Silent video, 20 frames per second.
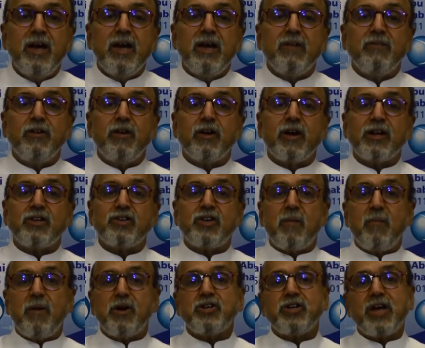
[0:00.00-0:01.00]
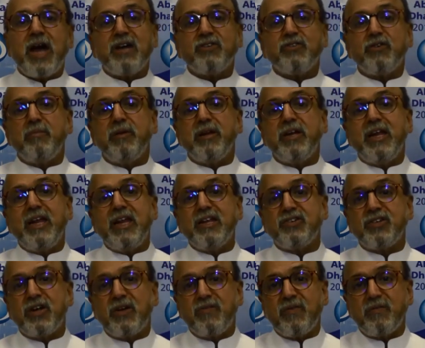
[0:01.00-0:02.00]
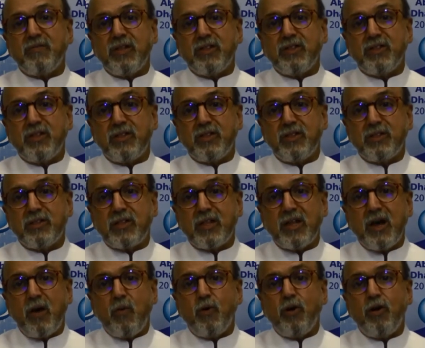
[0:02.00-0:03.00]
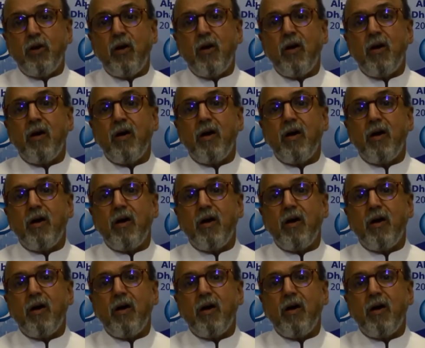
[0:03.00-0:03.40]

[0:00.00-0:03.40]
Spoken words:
If you look at Samba shares, will be delisted from the Tadawul,